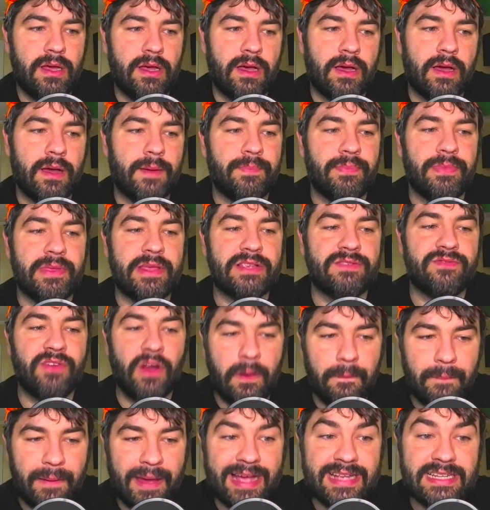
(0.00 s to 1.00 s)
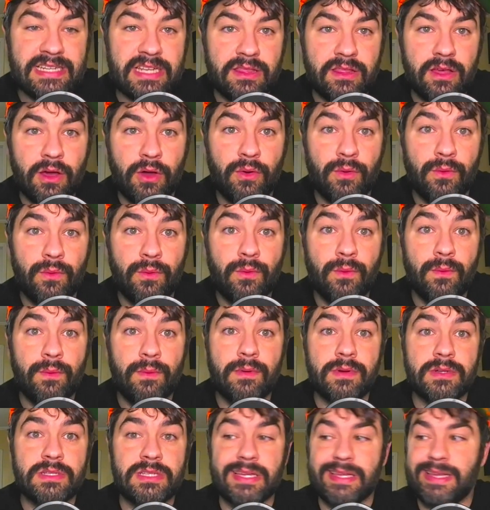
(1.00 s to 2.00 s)
He's very patient, though,
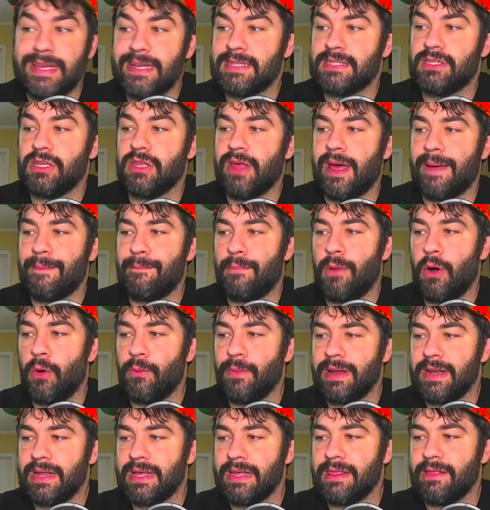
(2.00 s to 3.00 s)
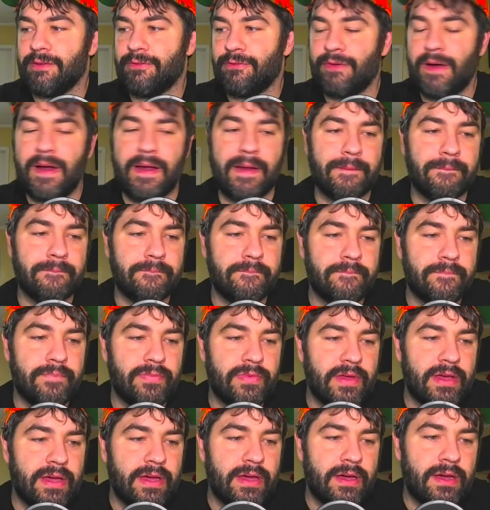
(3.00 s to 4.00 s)
to get to that moment in the fight.
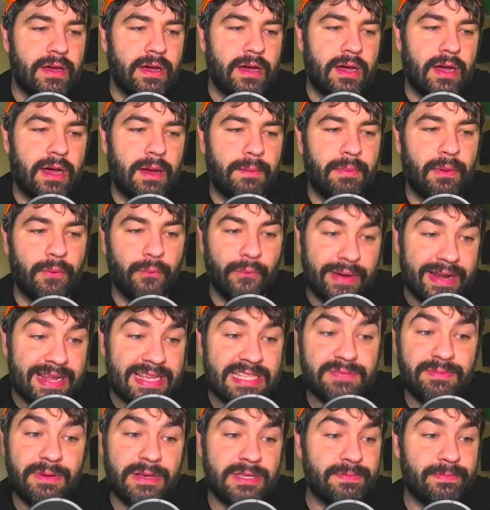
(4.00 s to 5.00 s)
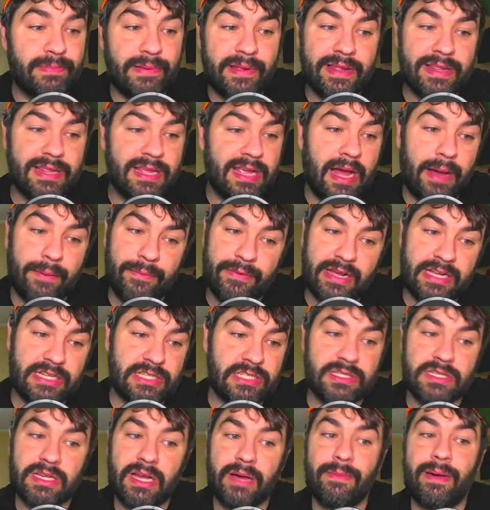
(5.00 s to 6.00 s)
But when he smells blood, combinations
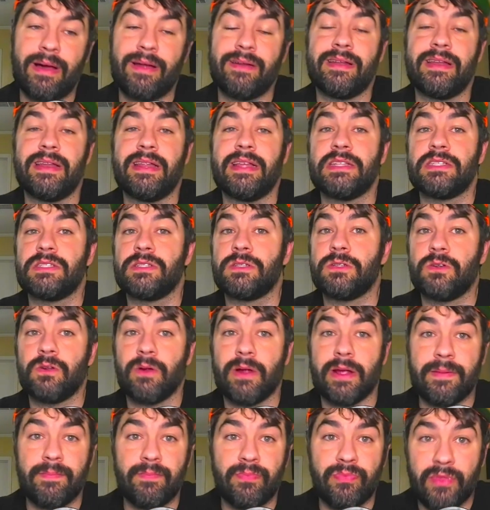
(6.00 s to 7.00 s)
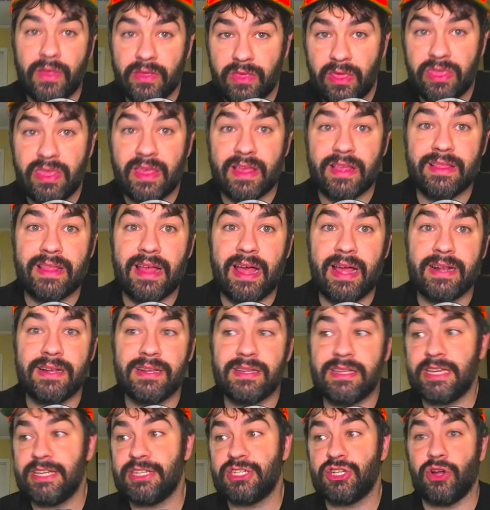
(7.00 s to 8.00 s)
come out, and it's great. Another thing that
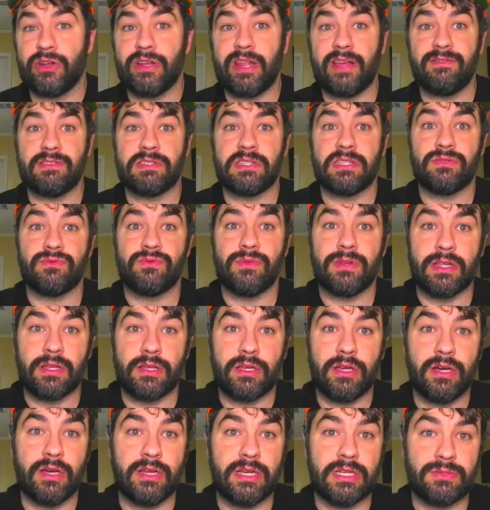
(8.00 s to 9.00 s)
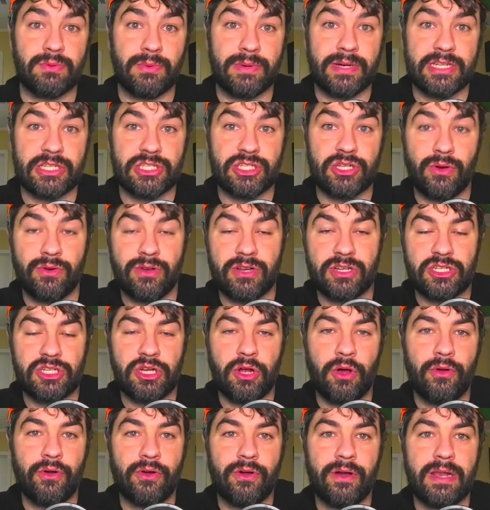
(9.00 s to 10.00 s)
Keyshawn Davis is really good is when he's shoulder to
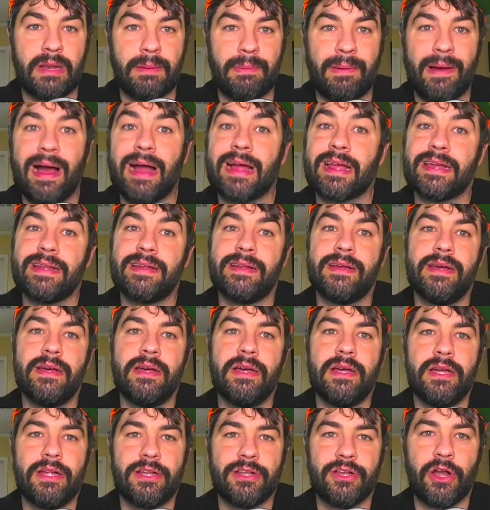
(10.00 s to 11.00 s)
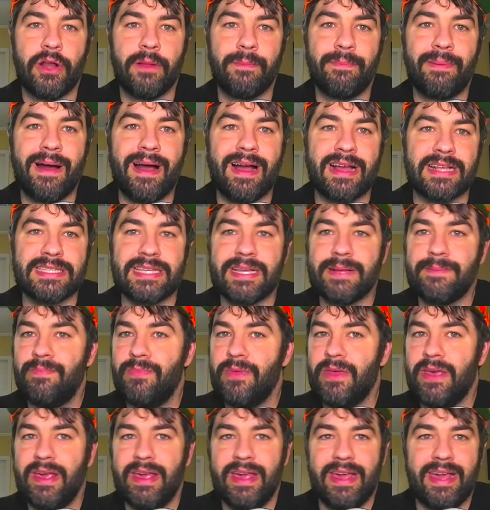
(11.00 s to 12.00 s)
shoulder in the pocket, dirty boxing,
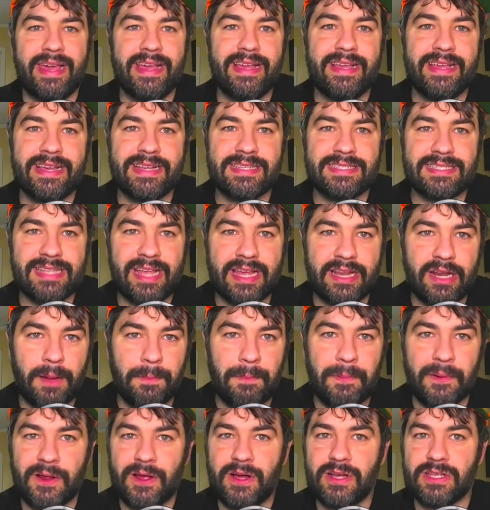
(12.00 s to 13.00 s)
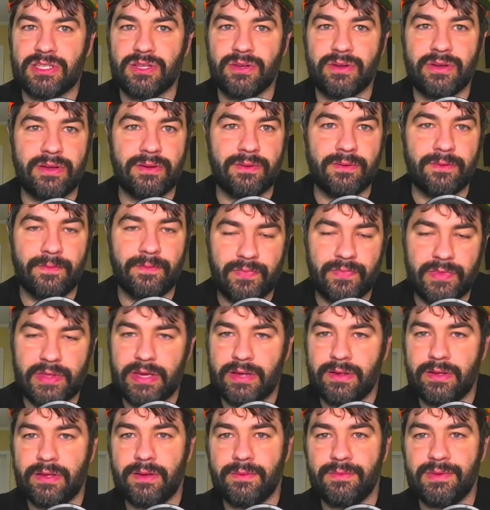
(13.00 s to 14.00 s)
he gets that uppercut. So he'll
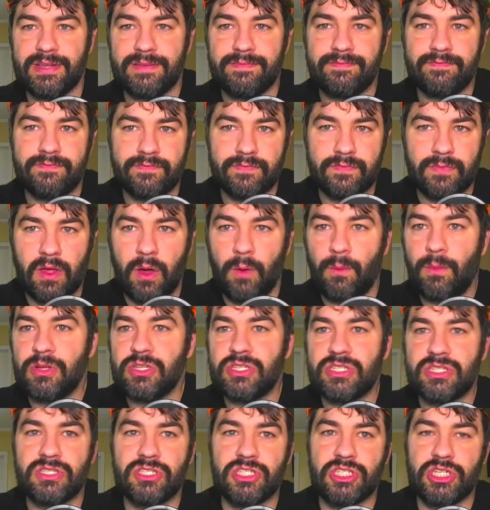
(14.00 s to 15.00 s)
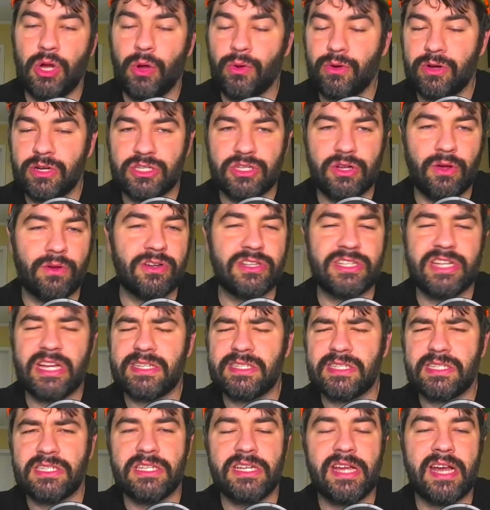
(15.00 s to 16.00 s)
be almost shoulder to shoulder,
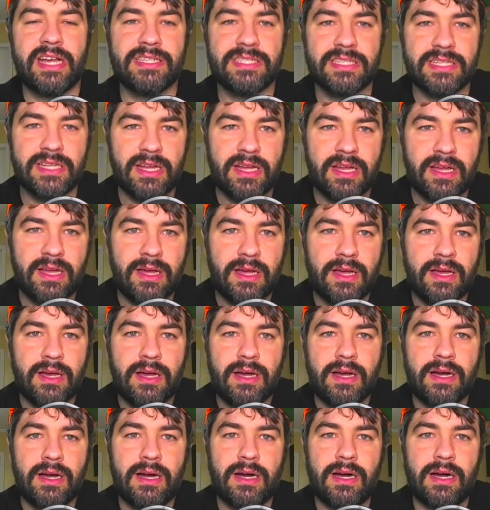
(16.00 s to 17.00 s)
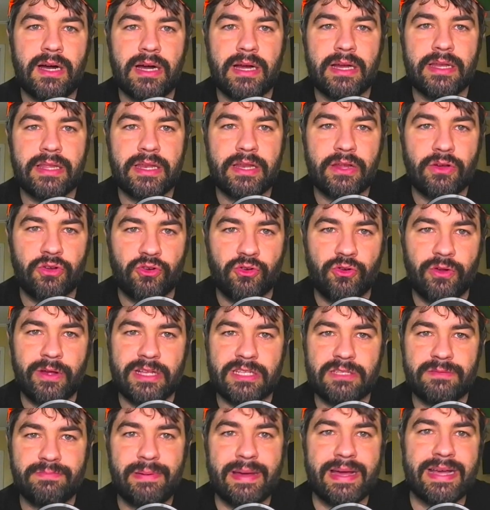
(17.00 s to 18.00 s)
chest to chest. Then he'll create
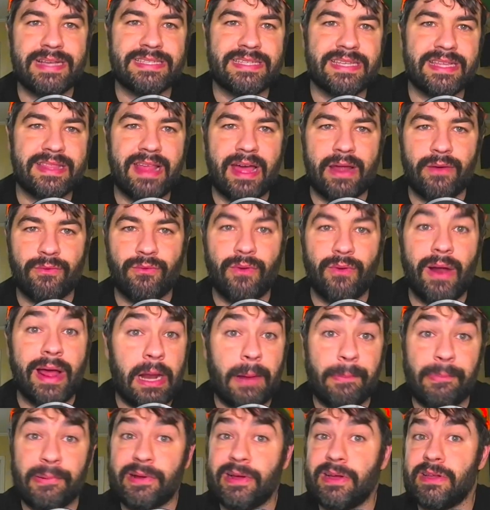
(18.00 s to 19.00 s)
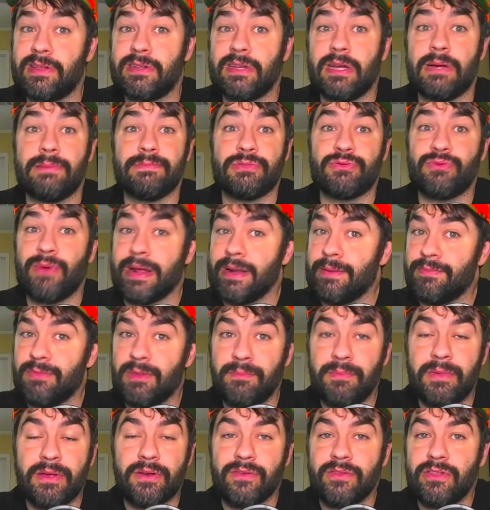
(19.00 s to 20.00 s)
space, and that right uppercut comes right up the
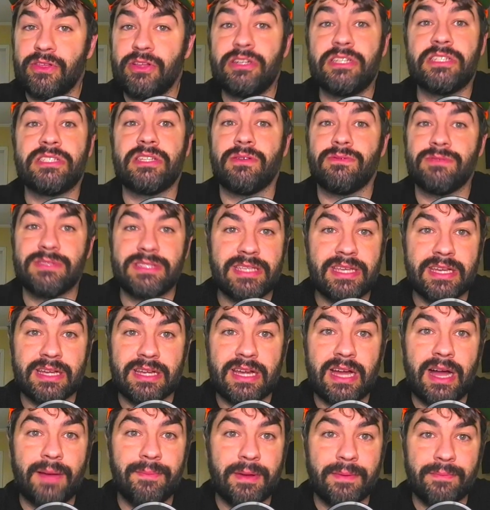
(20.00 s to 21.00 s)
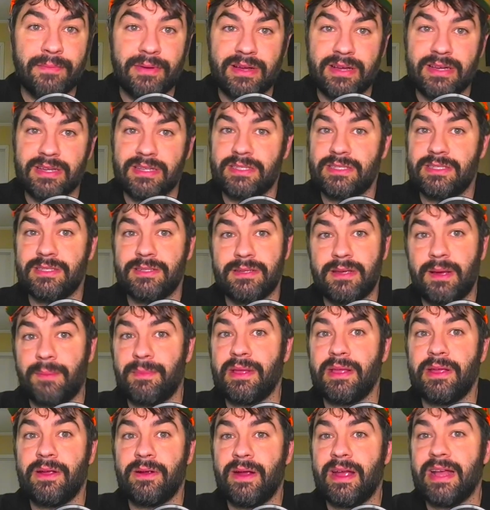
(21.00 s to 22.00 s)
middle. And you just don't see it coming because,
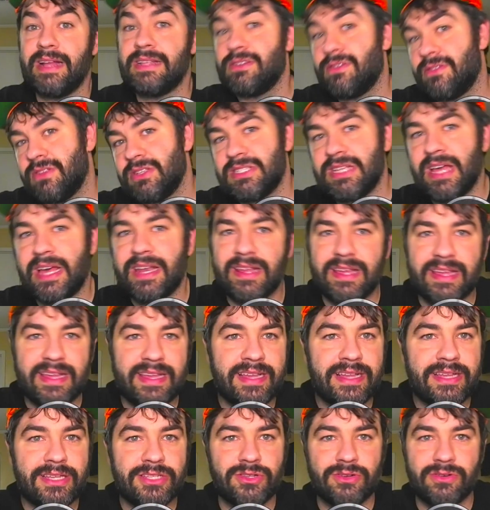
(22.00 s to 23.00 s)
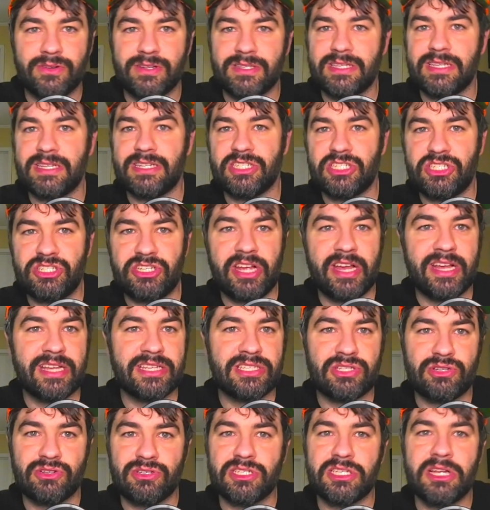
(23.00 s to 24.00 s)
your head's on the side of his, or it's in his
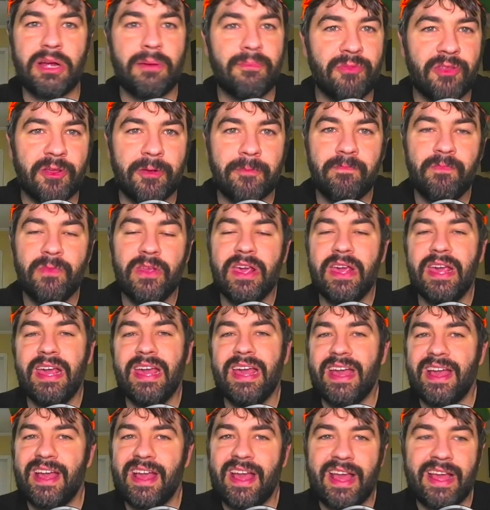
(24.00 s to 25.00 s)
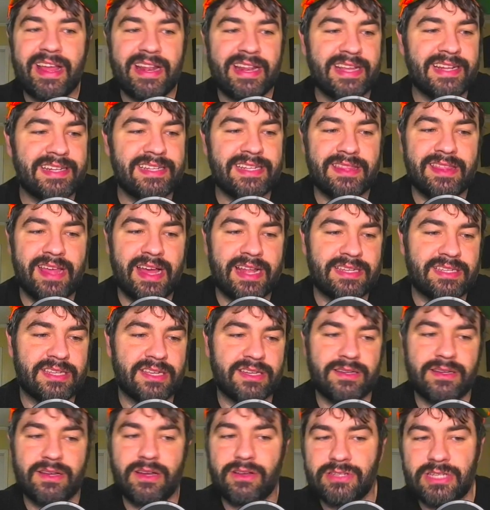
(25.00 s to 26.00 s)
chest or something. And he did that
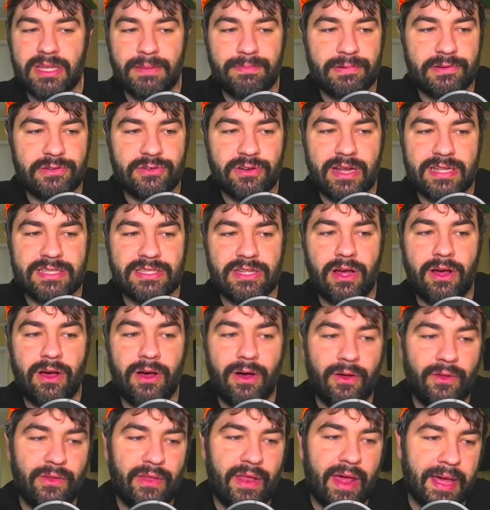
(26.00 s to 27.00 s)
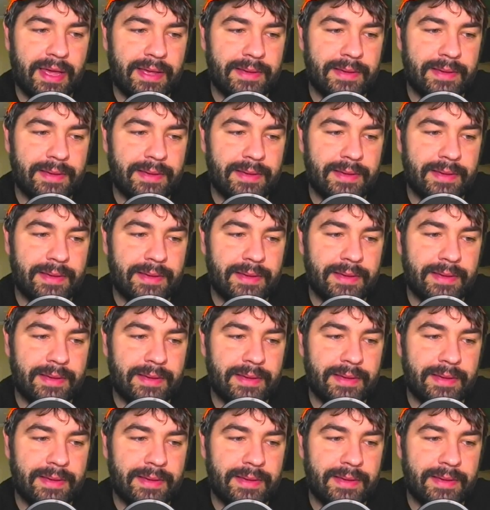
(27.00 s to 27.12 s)
to Jose Pedraza all night.